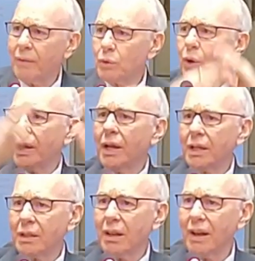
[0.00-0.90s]
I'm
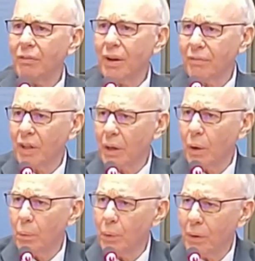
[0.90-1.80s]
talking at the level of the
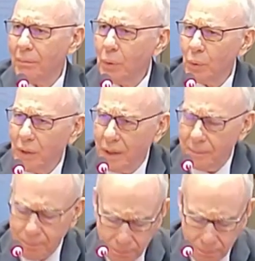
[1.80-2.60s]
global community.